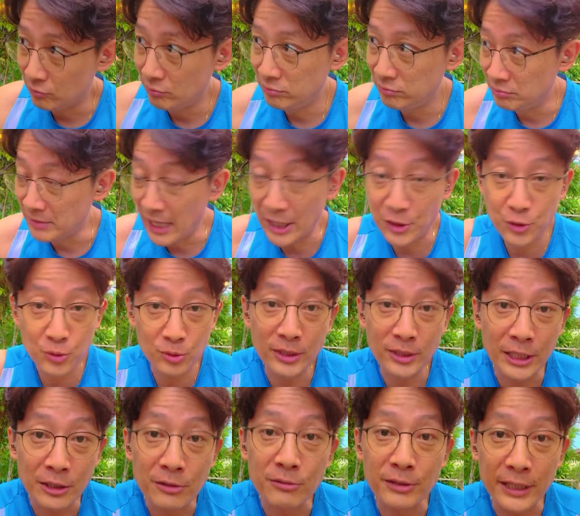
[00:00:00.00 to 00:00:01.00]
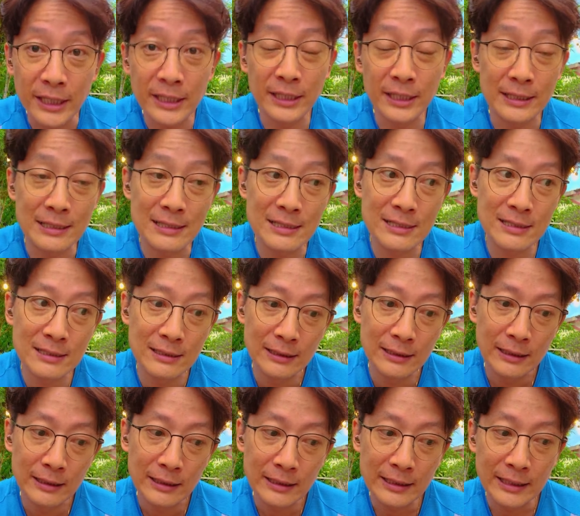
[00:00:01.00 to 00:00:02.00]
natural ingredients
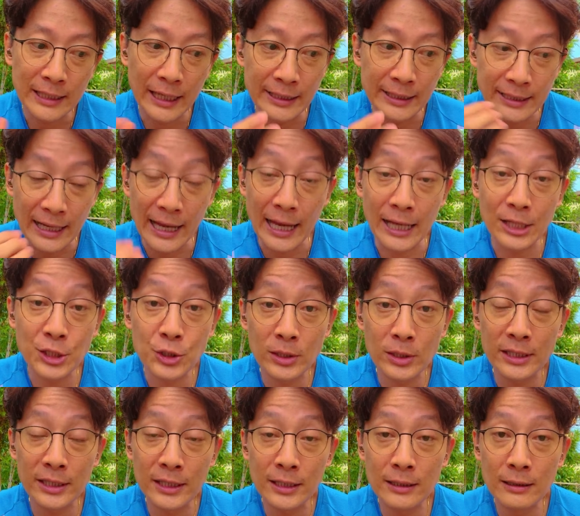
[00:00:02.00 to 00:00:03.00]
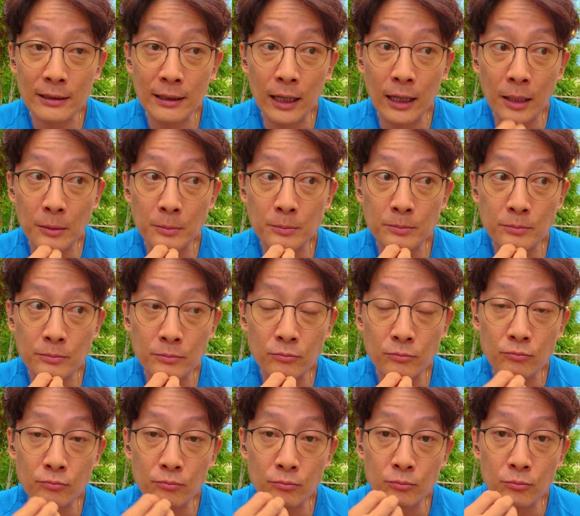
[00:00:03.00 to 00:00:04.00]
can actually
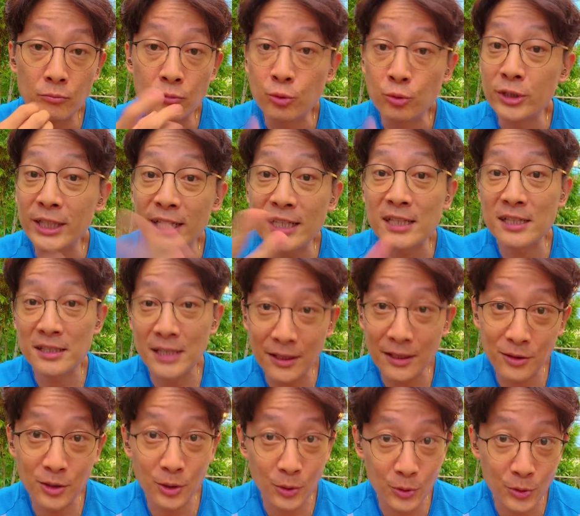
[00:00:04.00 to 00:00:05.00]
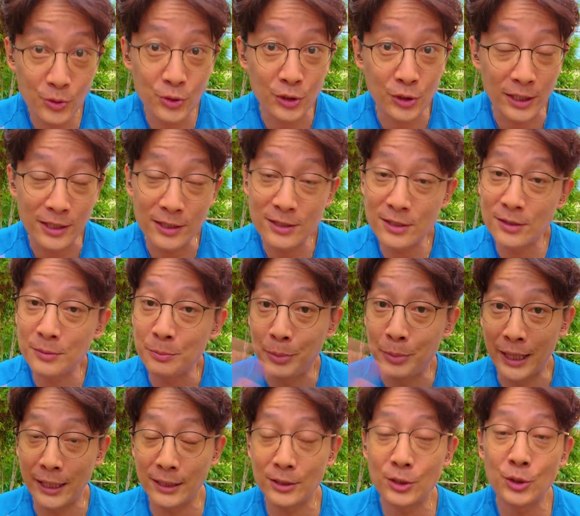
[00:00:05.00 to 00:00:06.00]
reset those genes
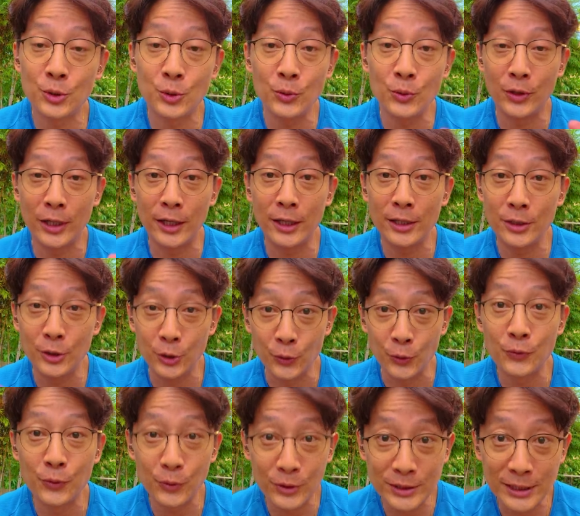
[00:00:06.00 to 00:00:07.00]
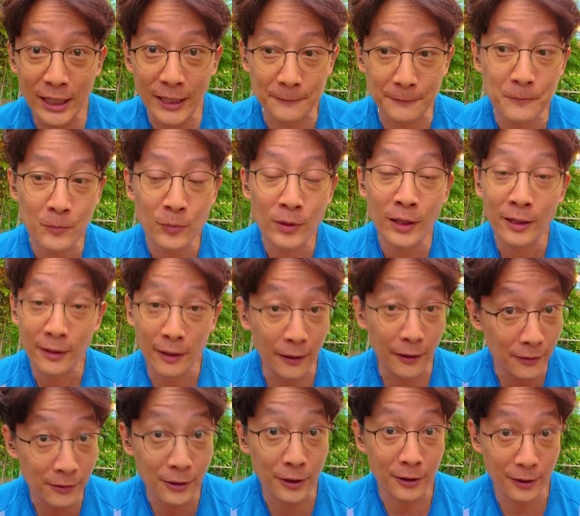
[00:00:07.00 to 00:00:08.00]
back to their youthful state.
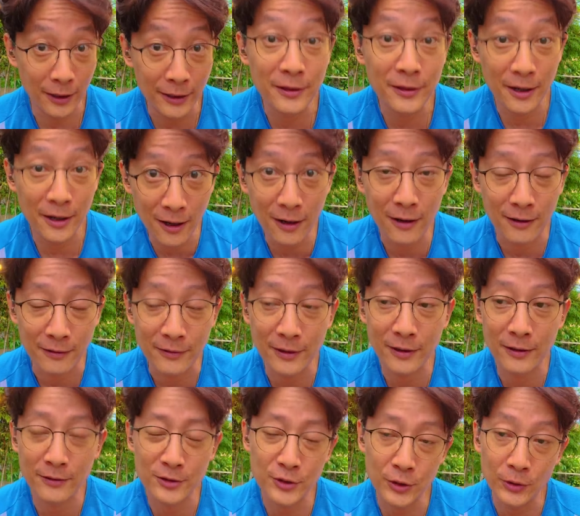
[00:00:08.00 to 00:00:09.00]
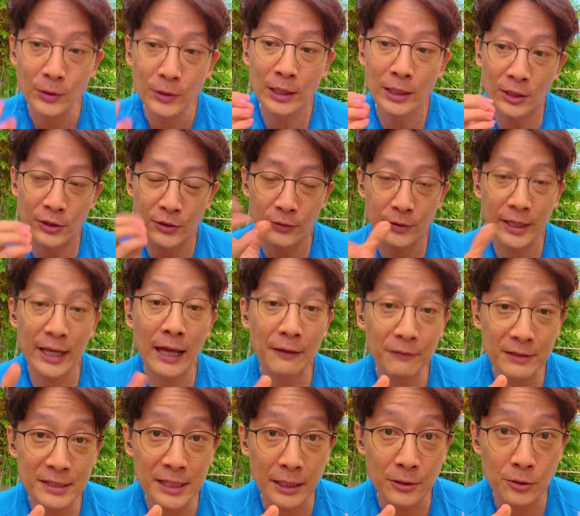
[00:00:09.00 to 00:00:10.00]
And there are. So they have
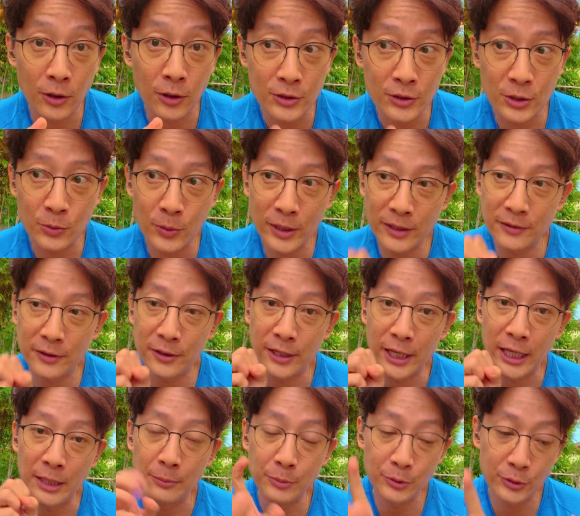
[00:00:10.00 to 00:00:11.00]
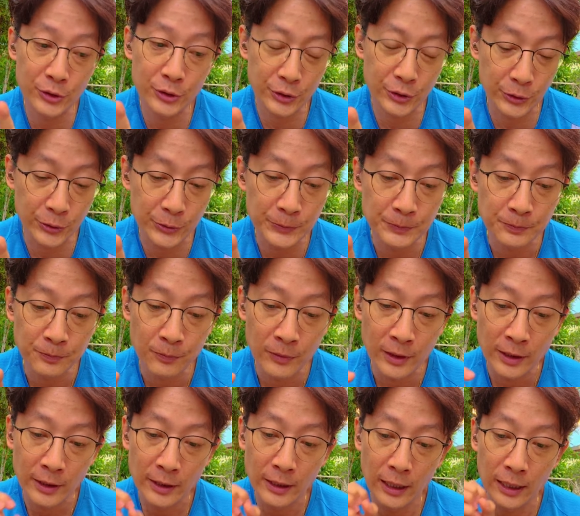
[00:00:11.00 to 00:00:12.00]
a technology where they're able to
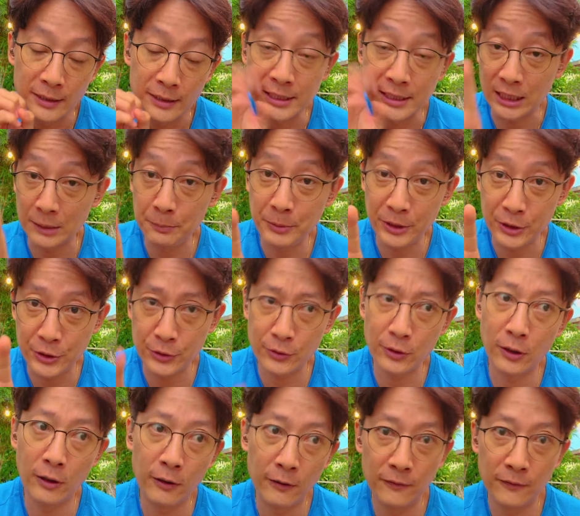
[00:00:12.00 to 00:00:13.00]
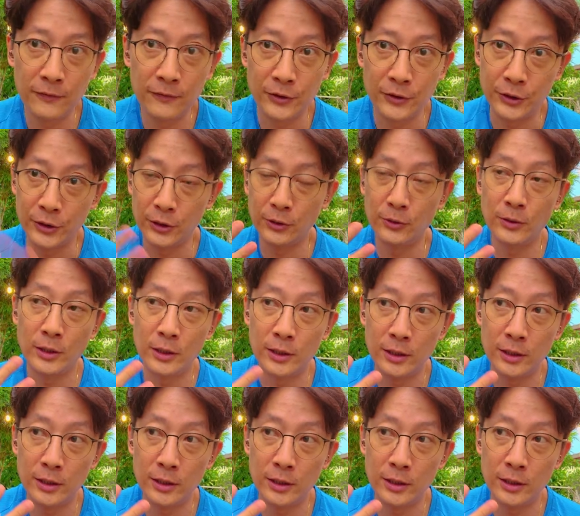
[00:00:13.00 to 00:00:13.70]
take a picture of, you know,